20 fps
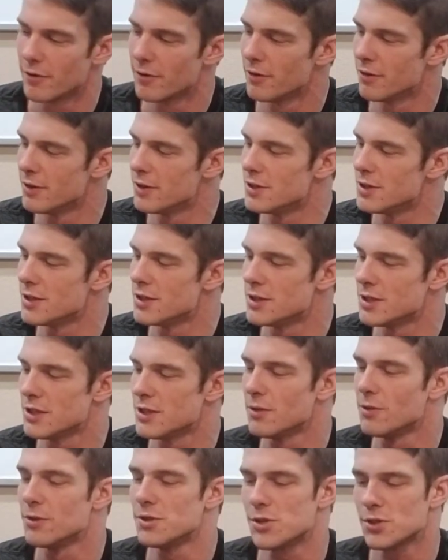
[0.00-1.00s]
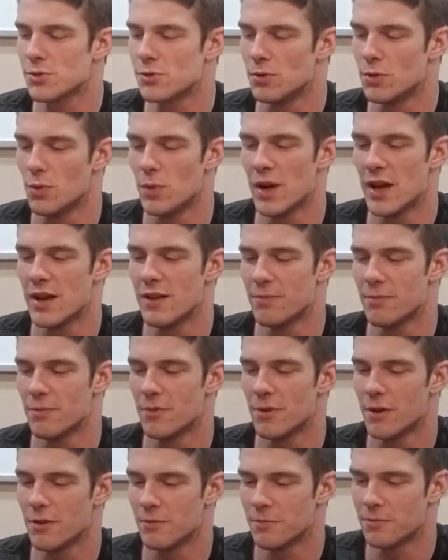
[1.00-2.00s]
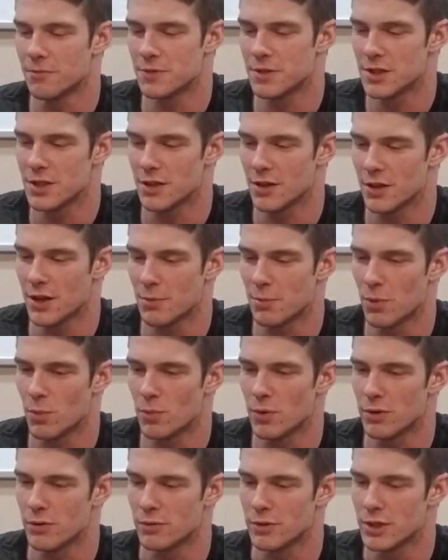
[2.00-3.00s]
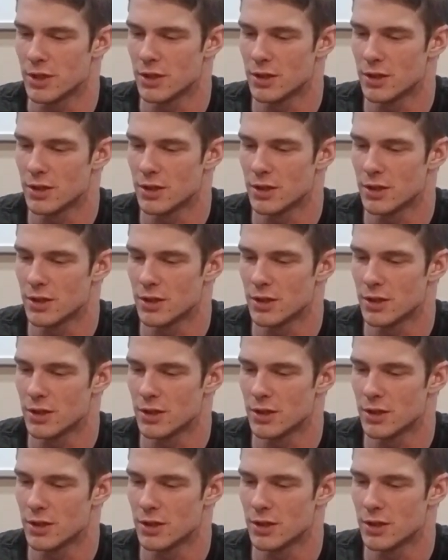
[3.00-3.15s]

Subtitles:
This is the old school way of sealing up a wound.